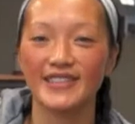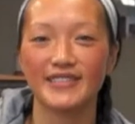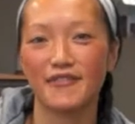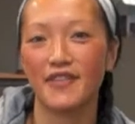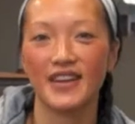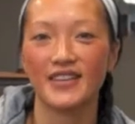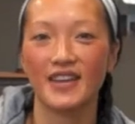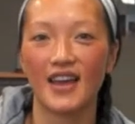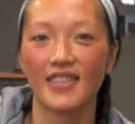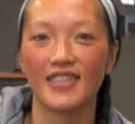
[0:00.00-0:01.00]

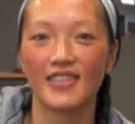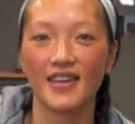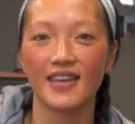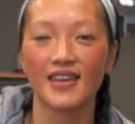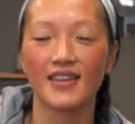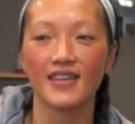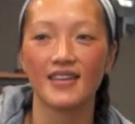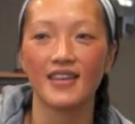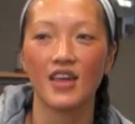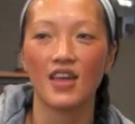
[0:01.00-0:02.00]
different. I think
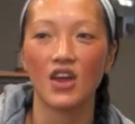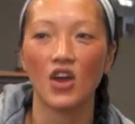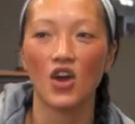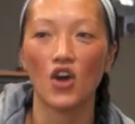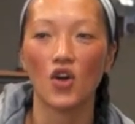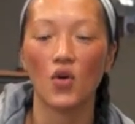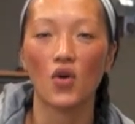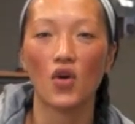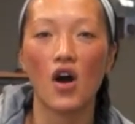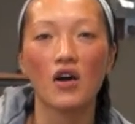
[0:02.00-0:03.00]

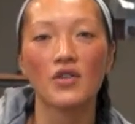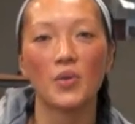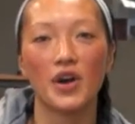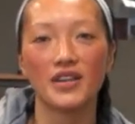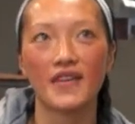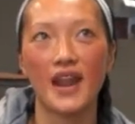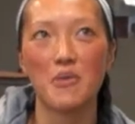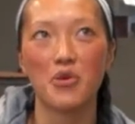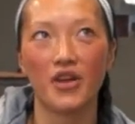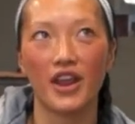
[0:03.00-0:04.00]
all the work that
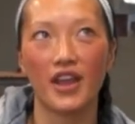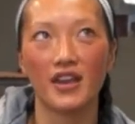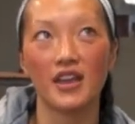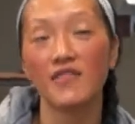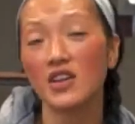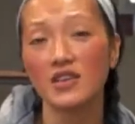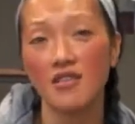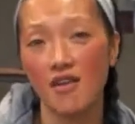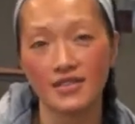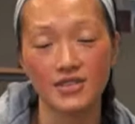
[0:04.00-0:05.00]
I put in, even in
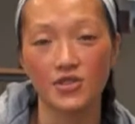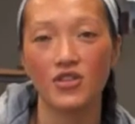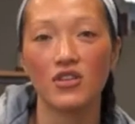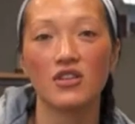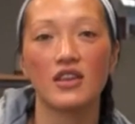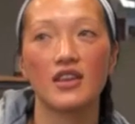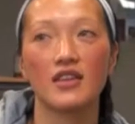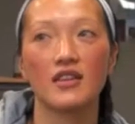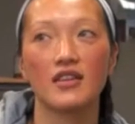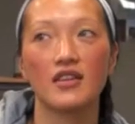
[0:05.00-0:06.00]
law school,
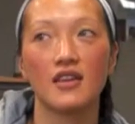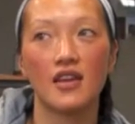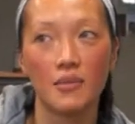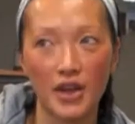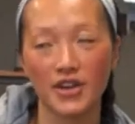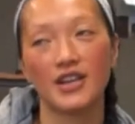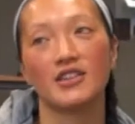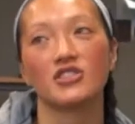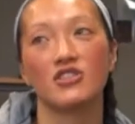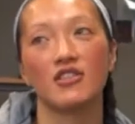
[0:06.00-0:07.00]
in my
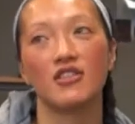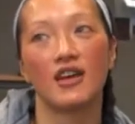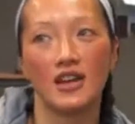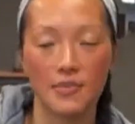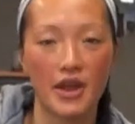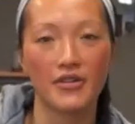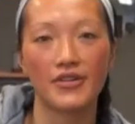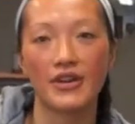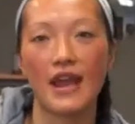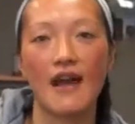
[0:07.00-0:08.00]
credential and in my
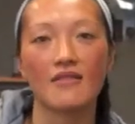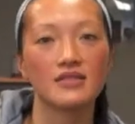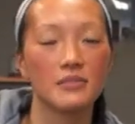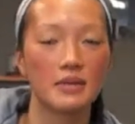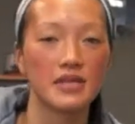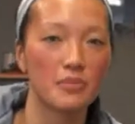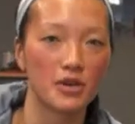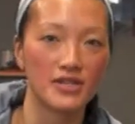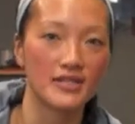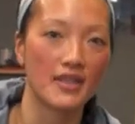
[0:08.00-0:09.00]
career now, is made me the
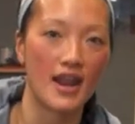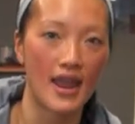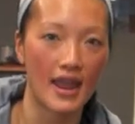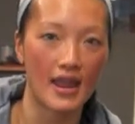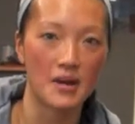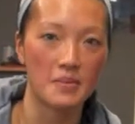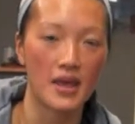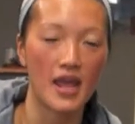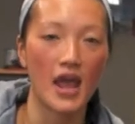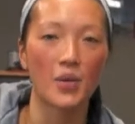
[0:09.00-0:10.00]
person that I am.
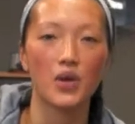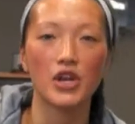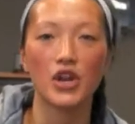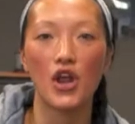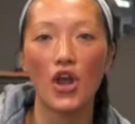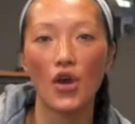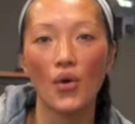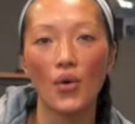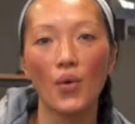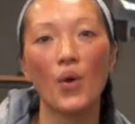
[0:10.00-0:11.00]
And I would not
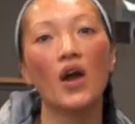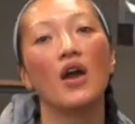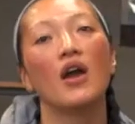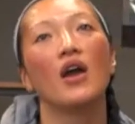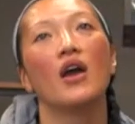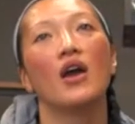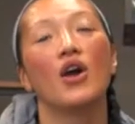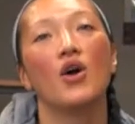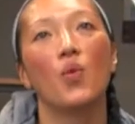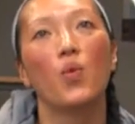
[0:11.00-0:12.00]
know
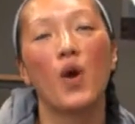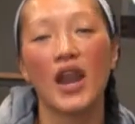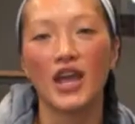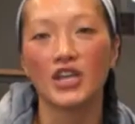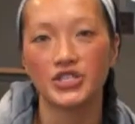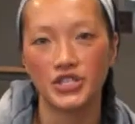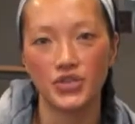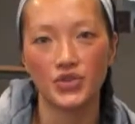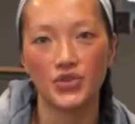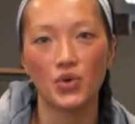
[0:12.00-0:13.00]
what I could
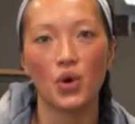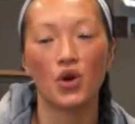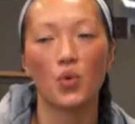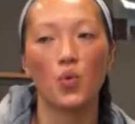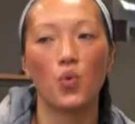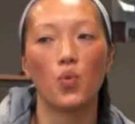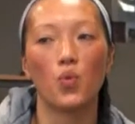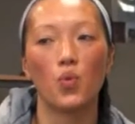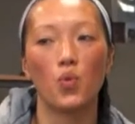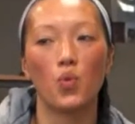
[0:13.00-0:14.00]
do or
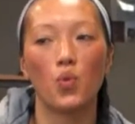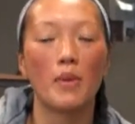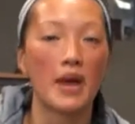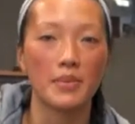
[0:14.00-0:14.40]
what my